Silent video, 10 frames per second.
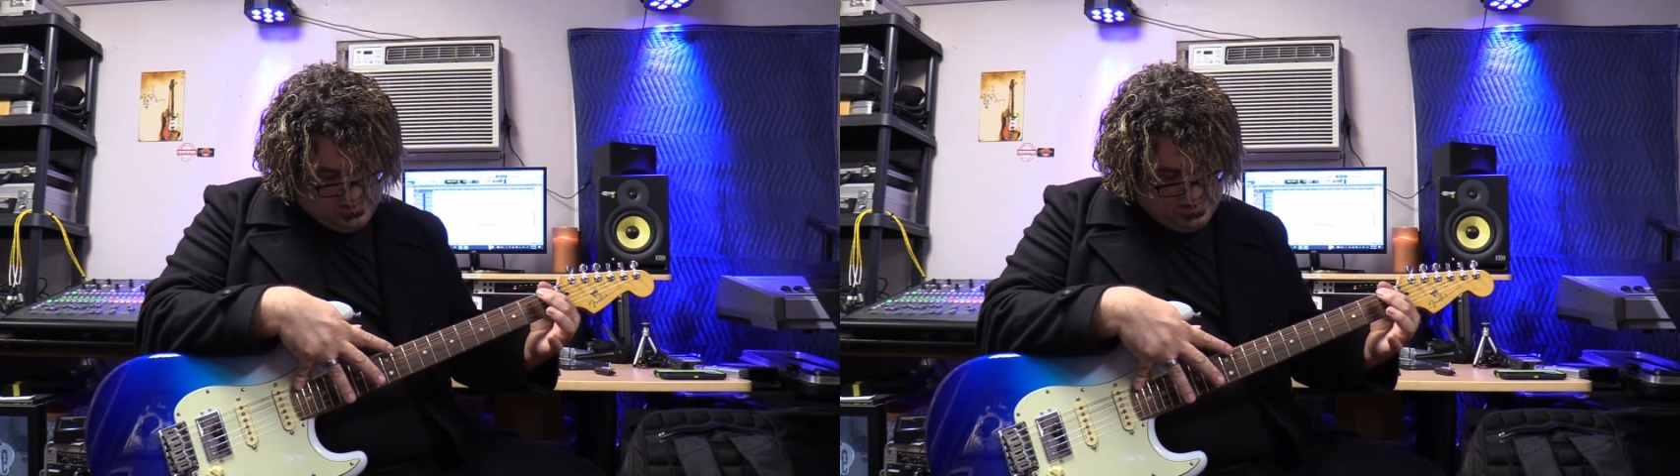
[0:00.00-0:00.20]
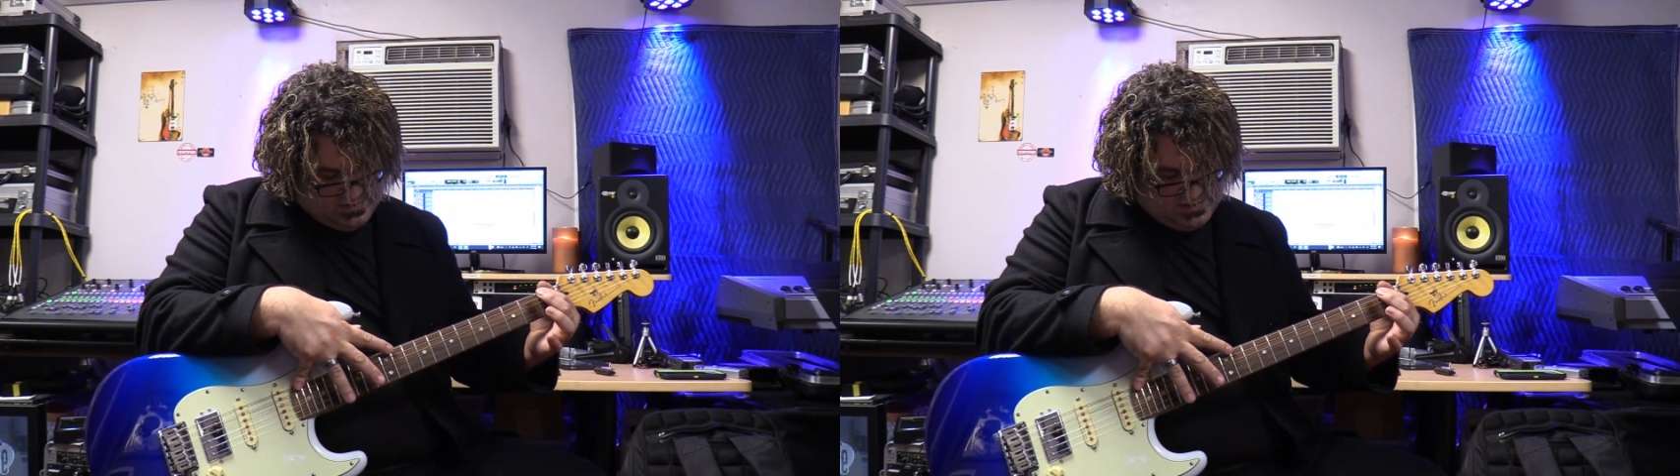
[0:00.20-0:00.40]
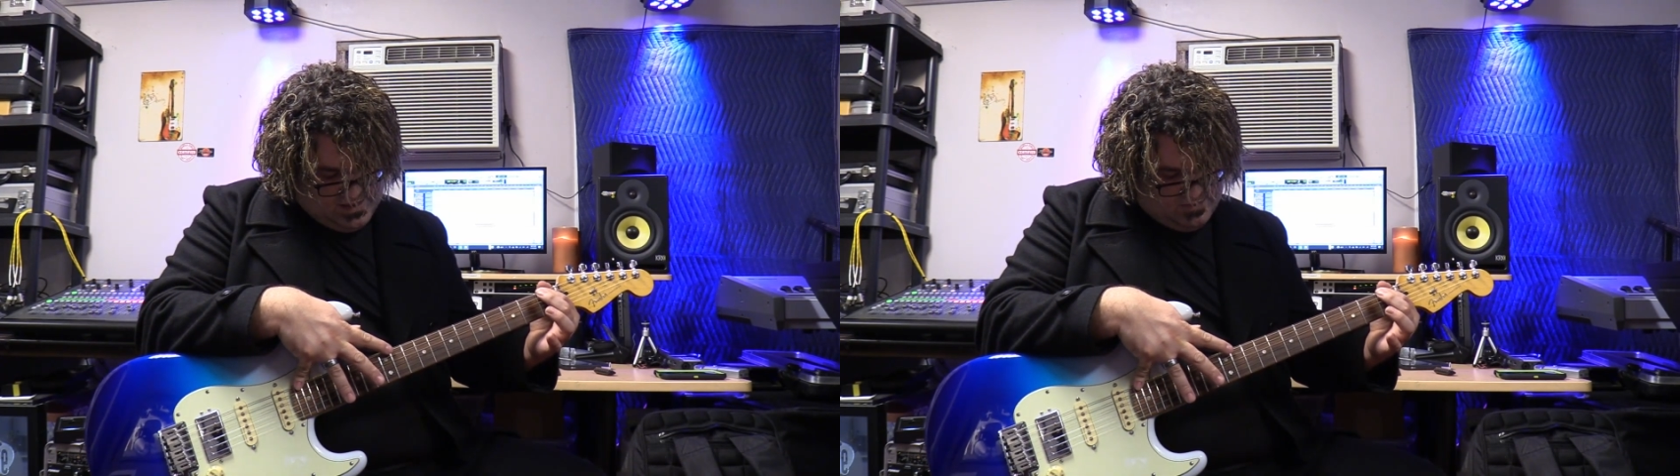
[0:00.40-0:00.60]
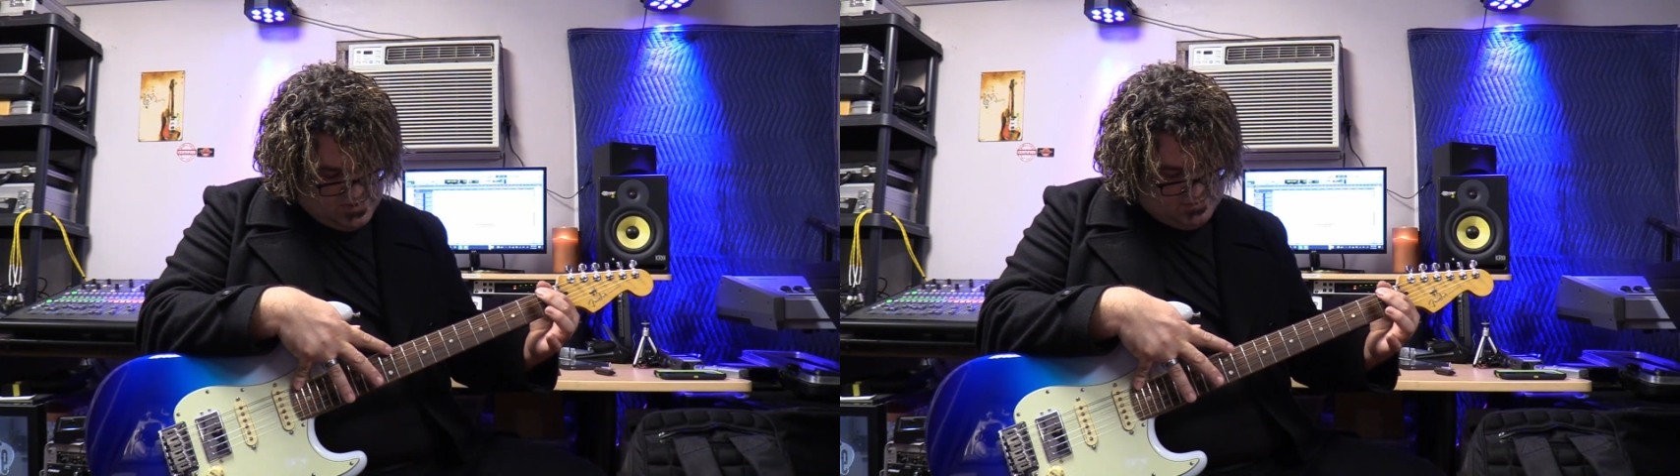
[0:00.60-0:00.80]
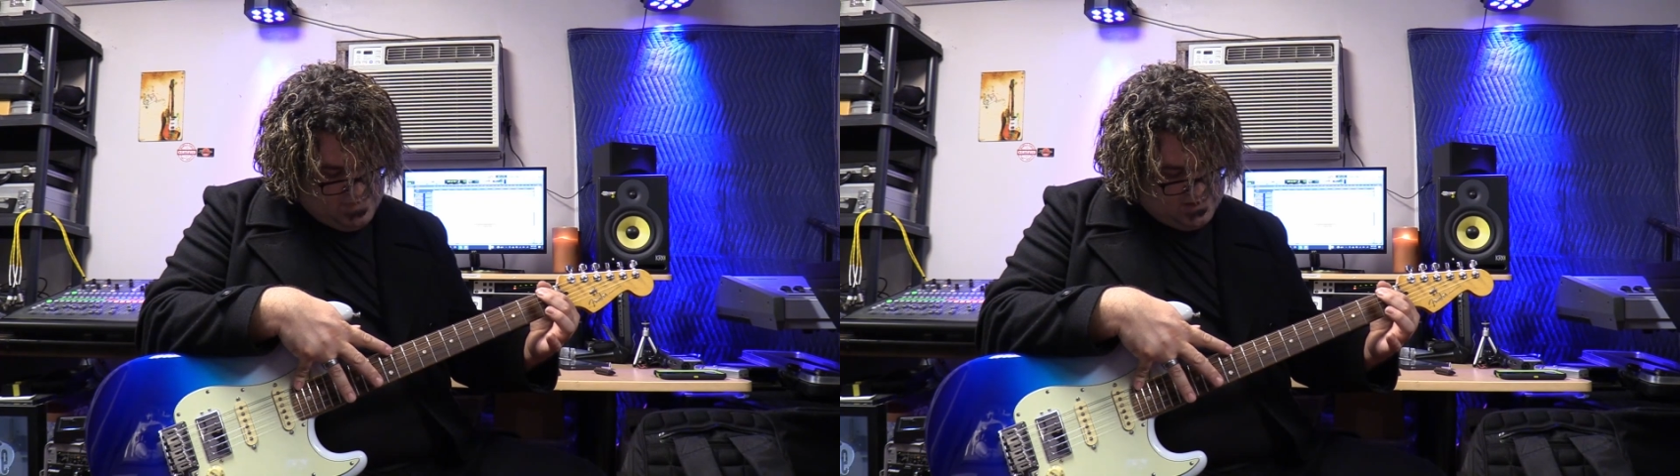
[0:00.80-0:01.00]
and see how
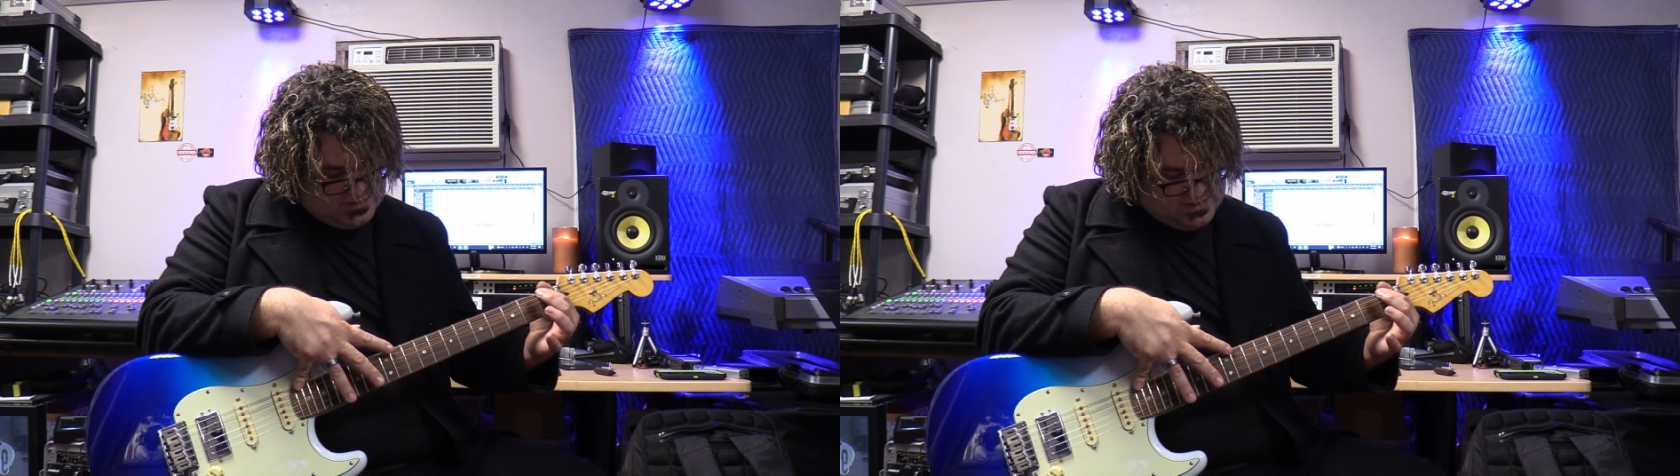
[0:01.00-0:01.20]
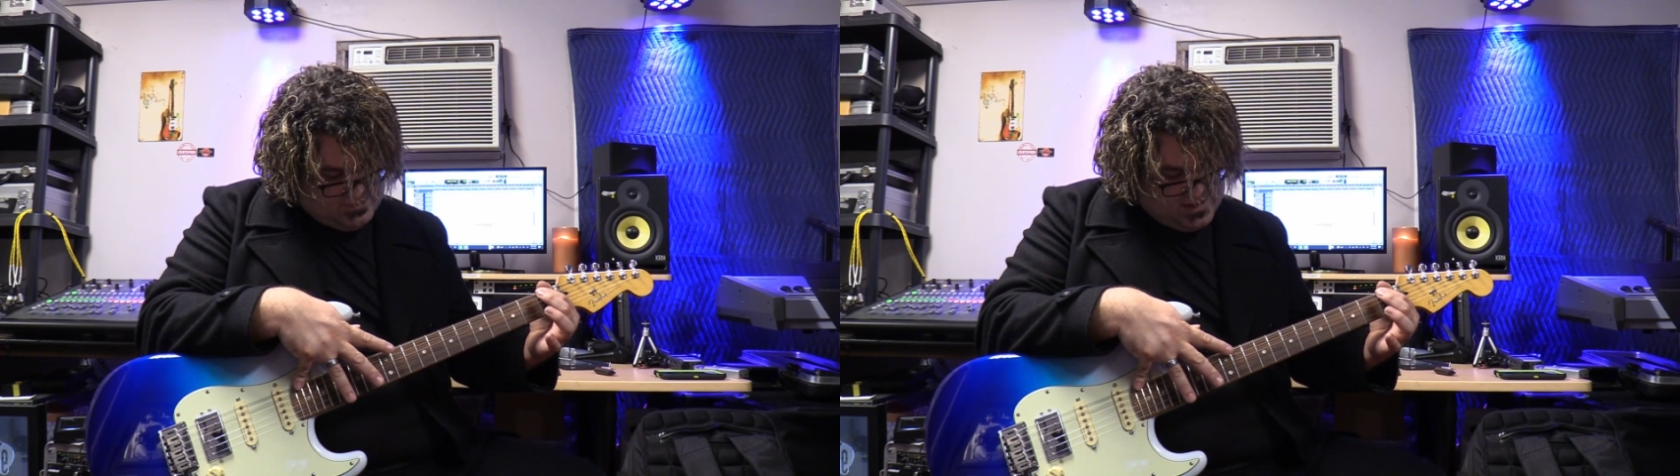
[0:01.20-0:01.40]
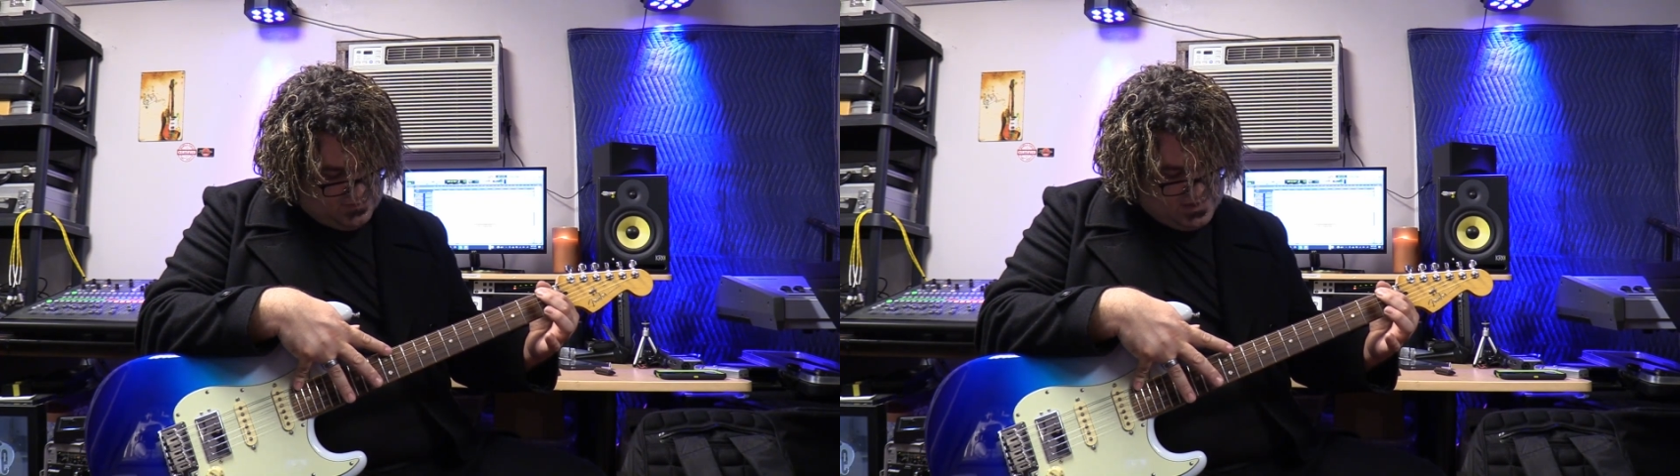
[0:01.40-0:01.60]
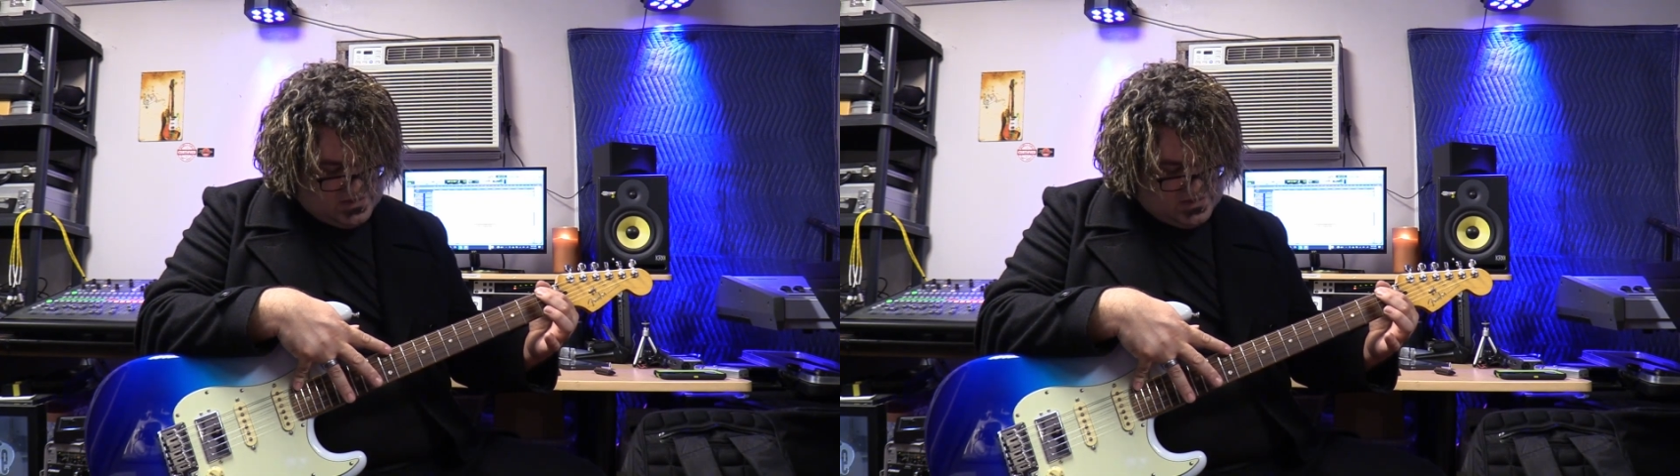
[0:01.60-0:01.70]
much bounce I've got on that